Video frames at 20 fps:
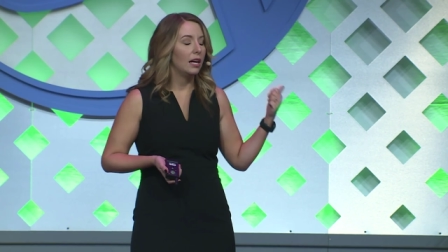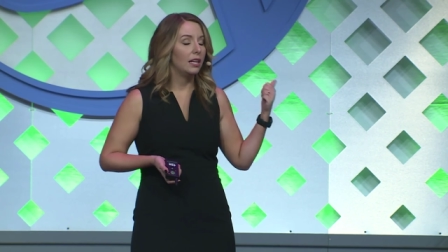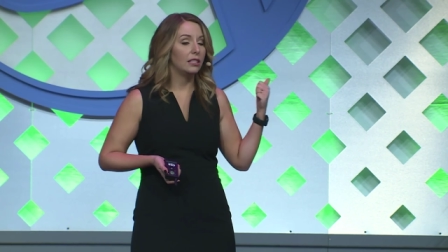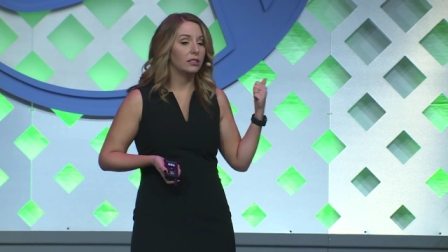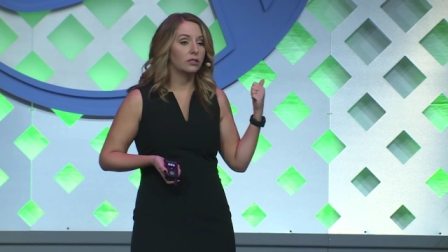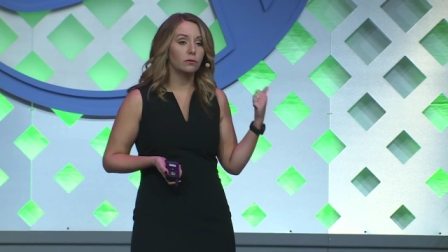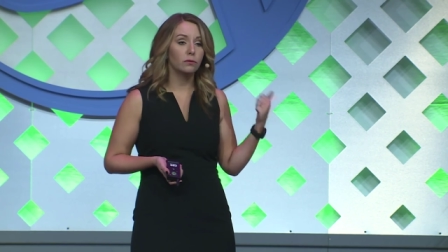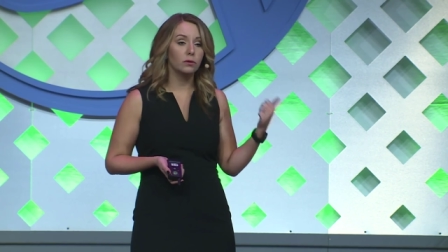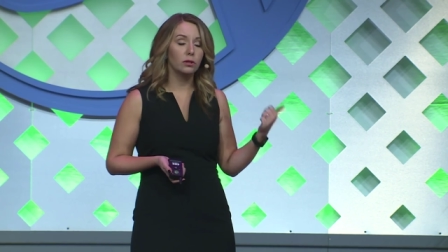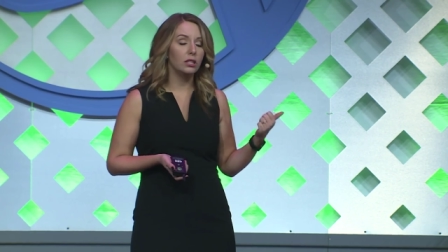
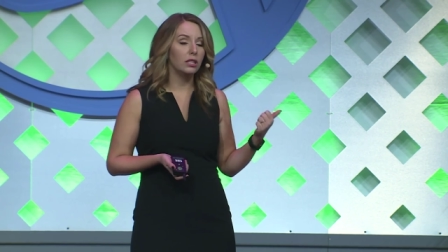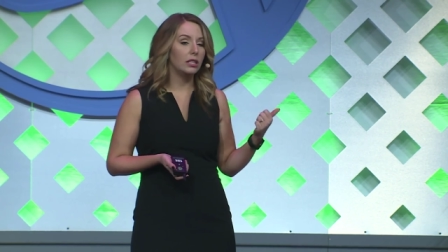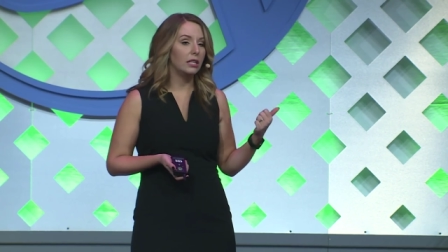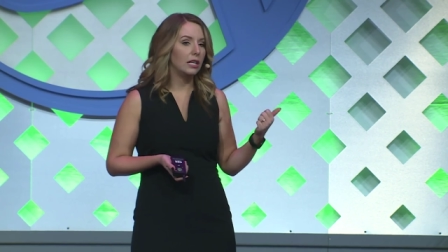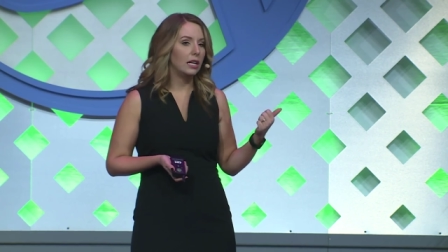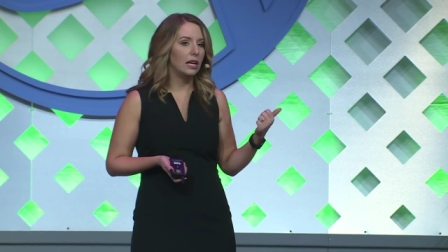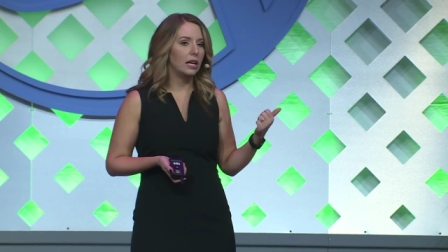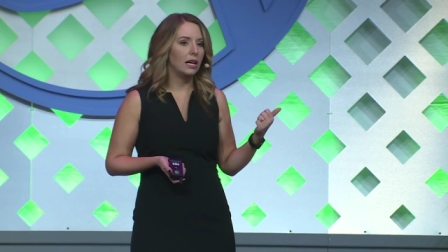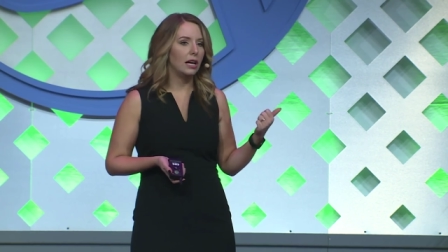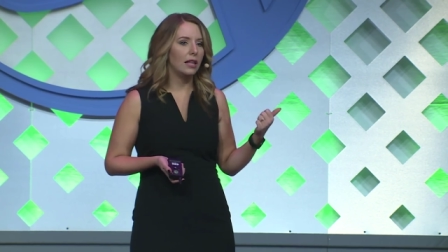It's really
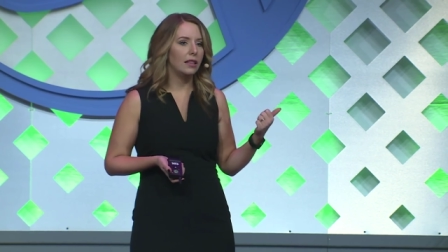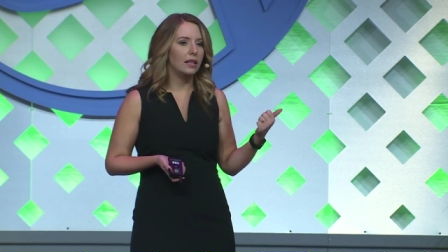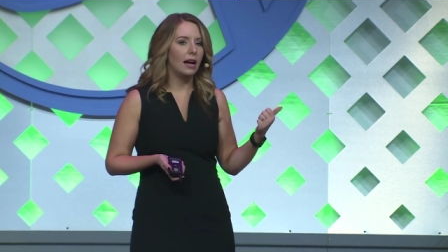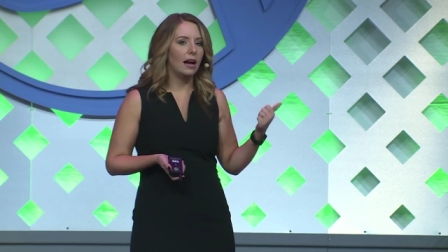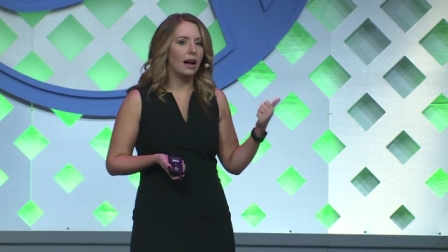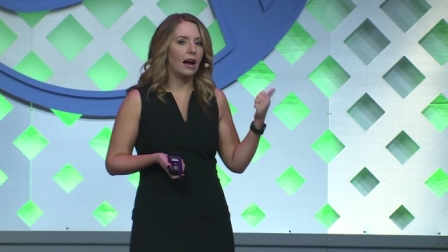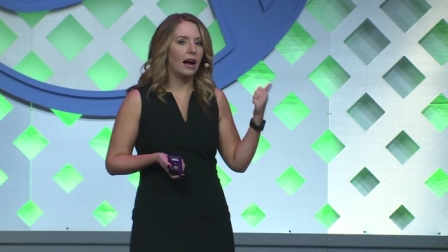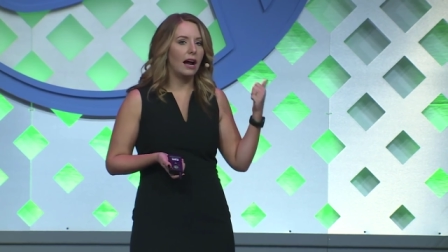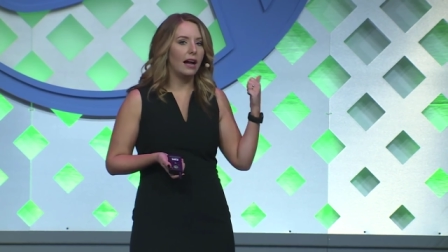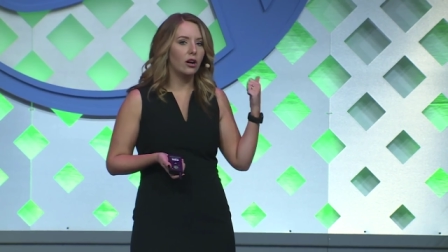neat in
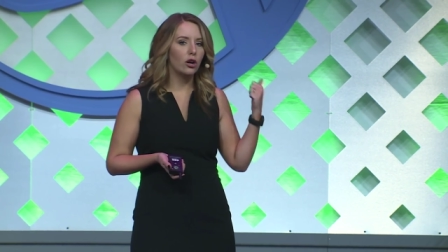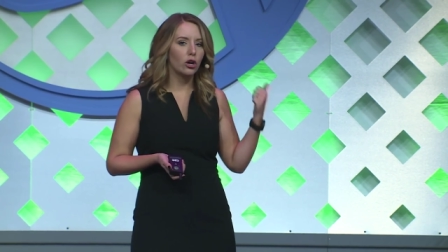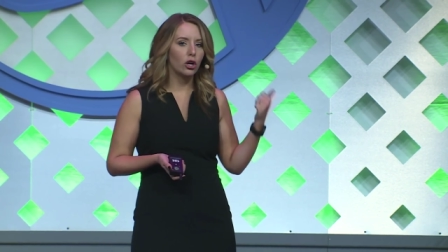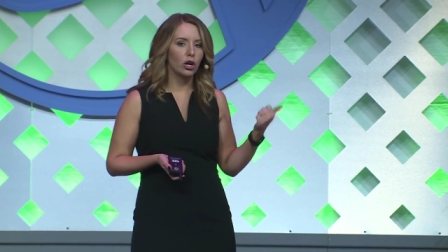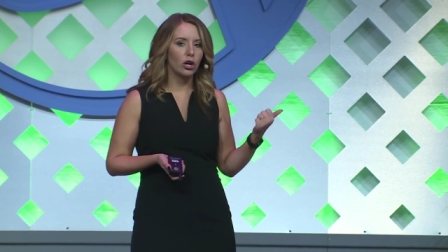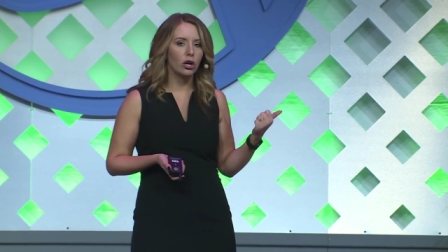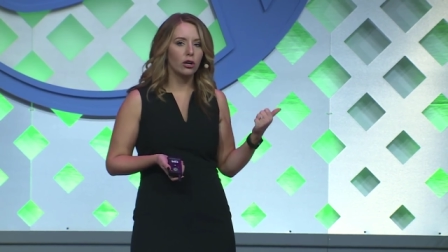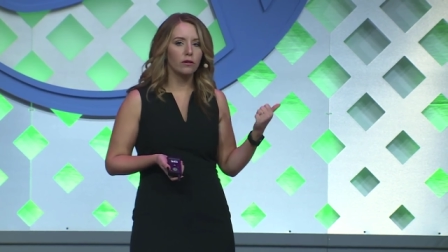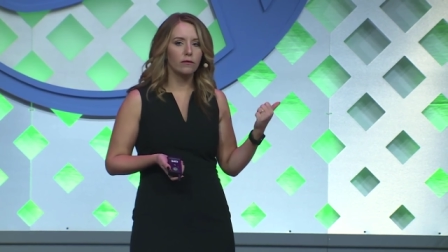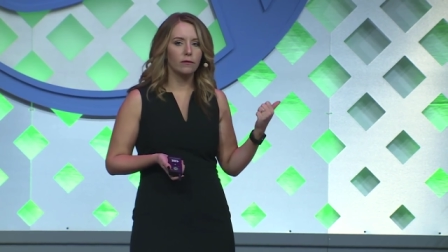that I
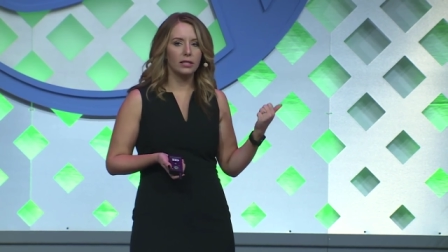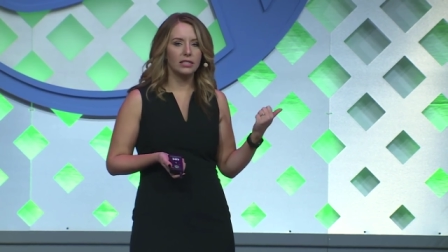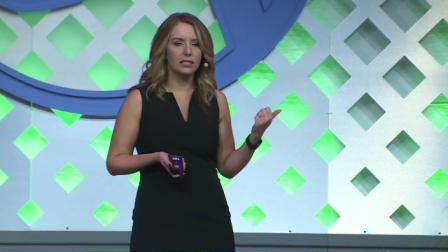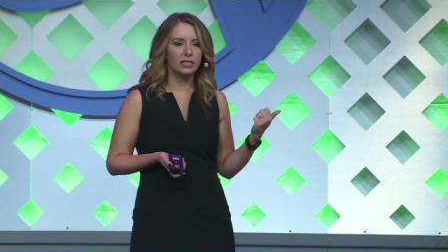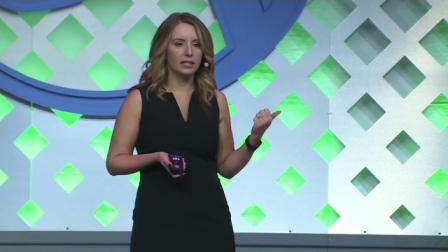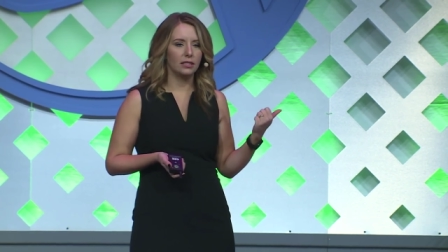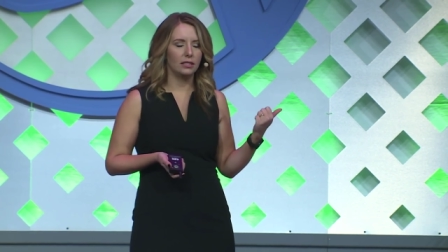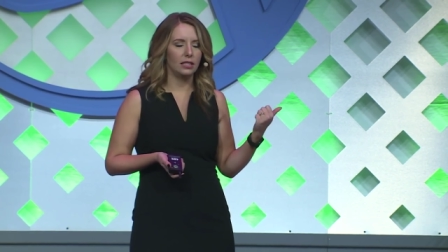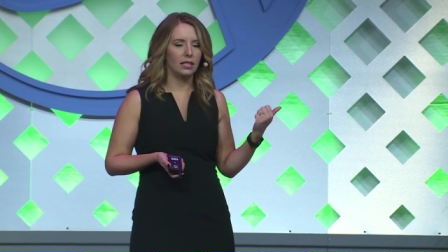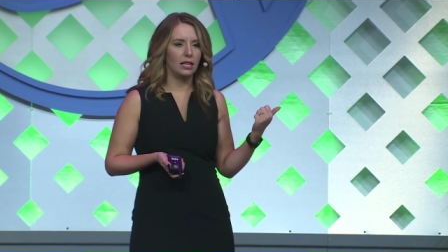heard
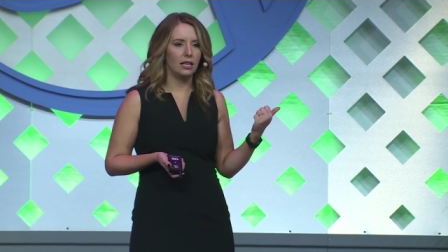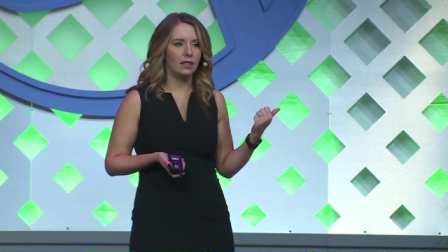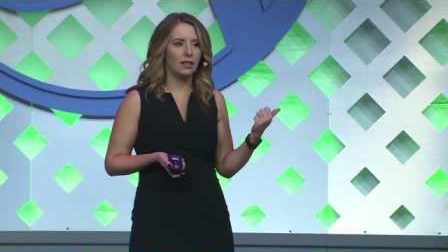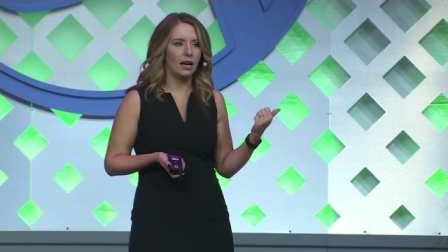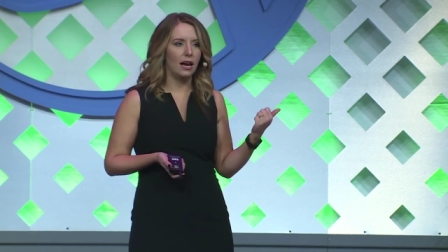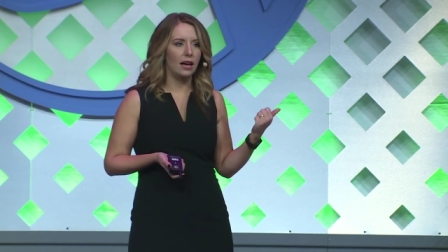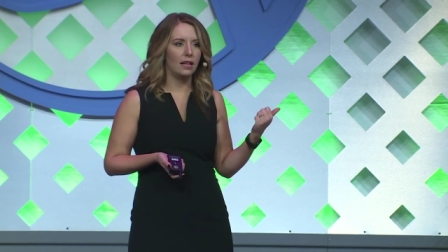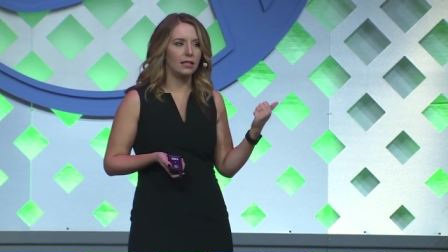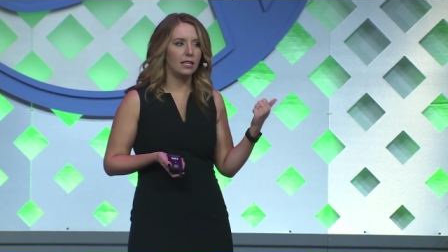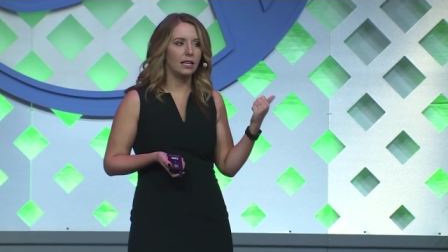recently
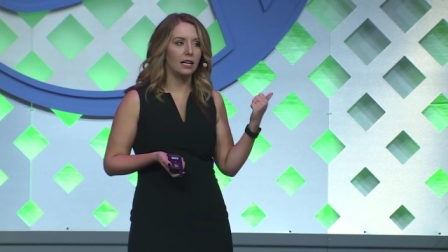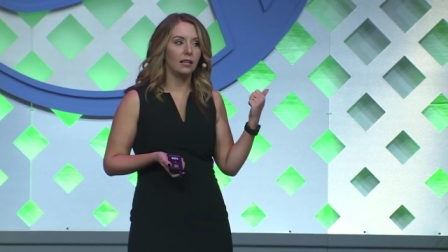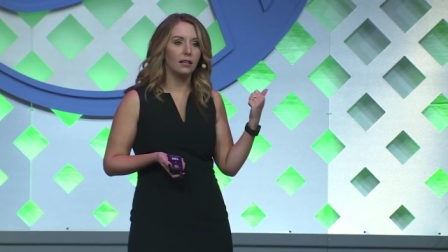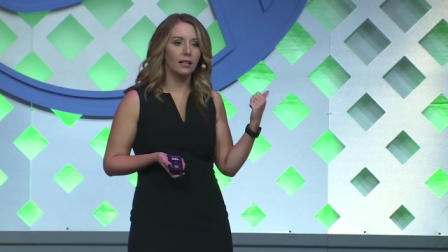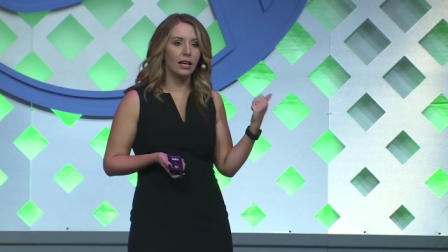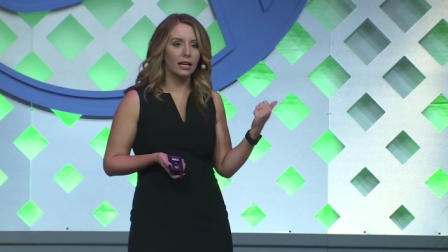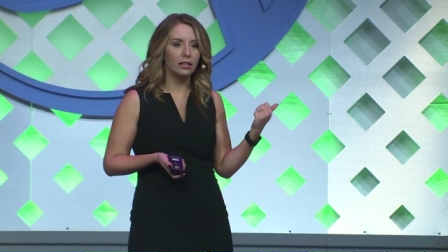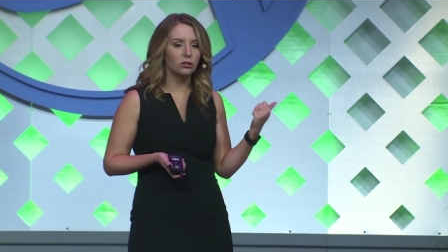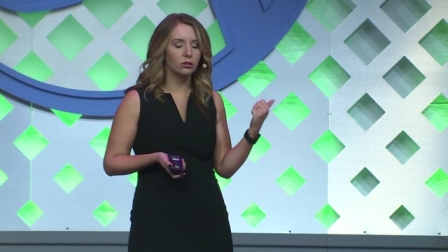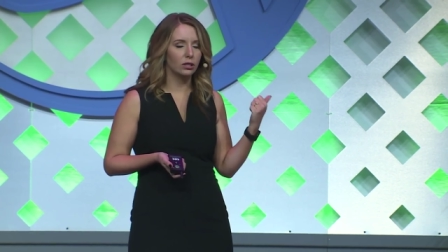that the
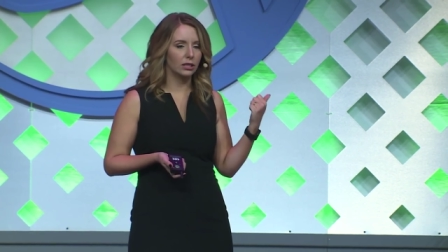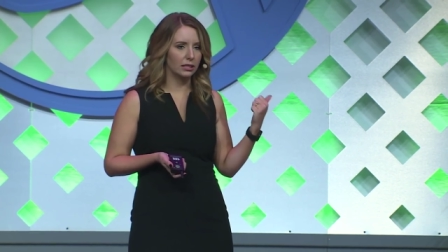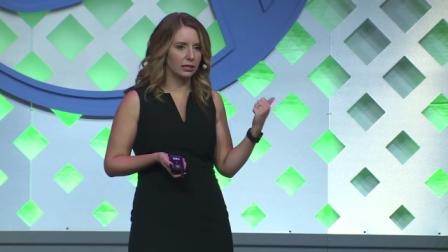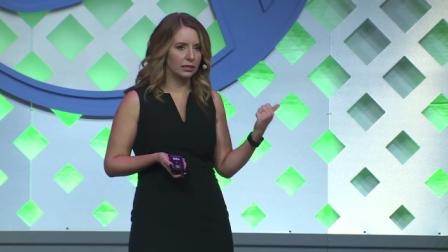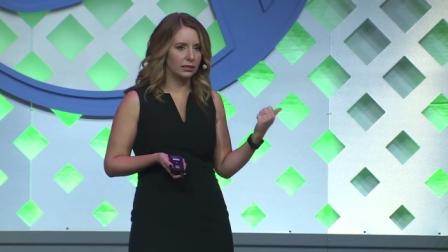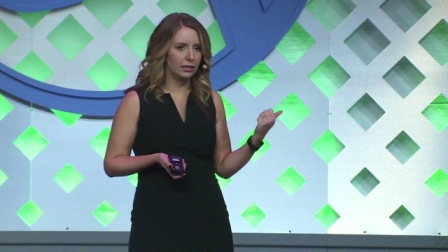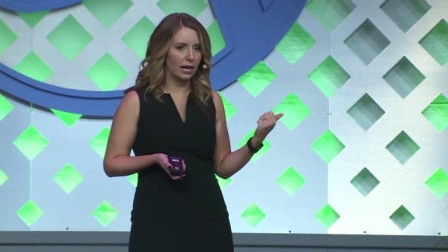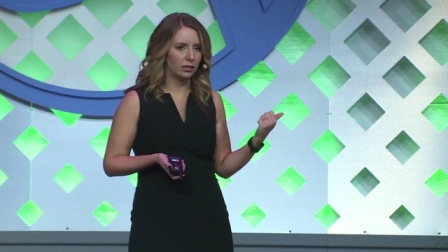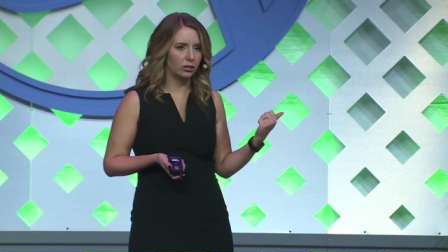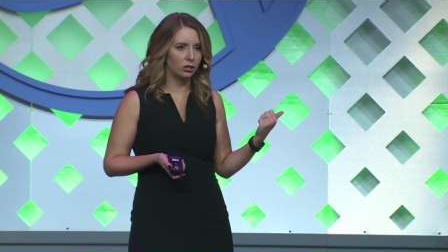electric
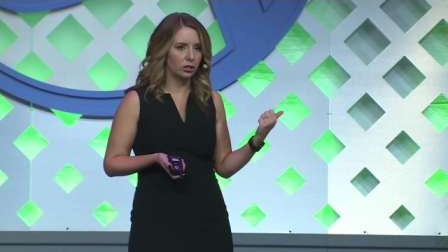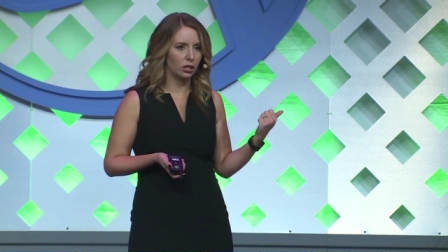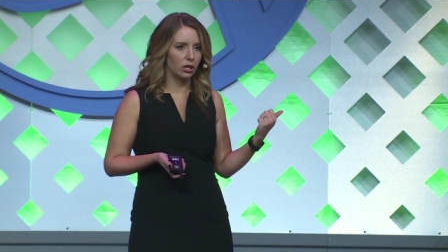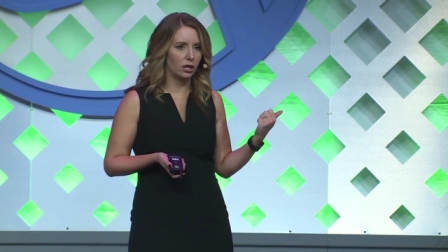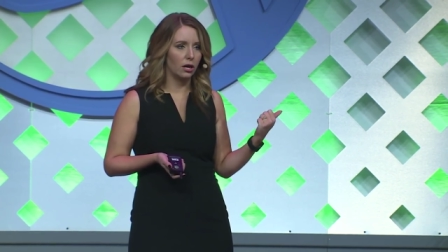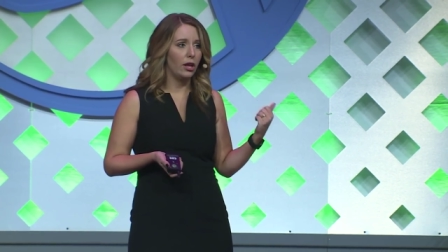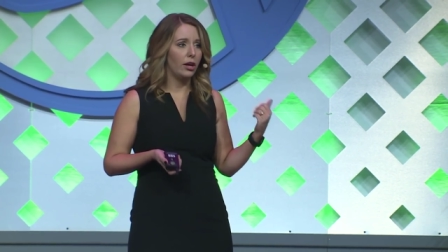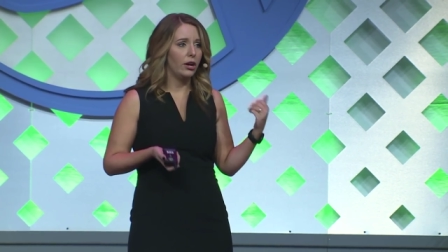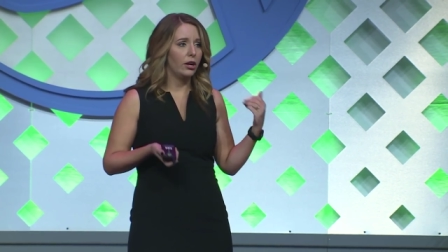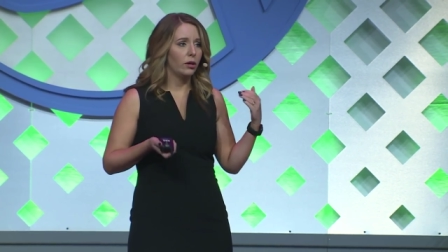sector,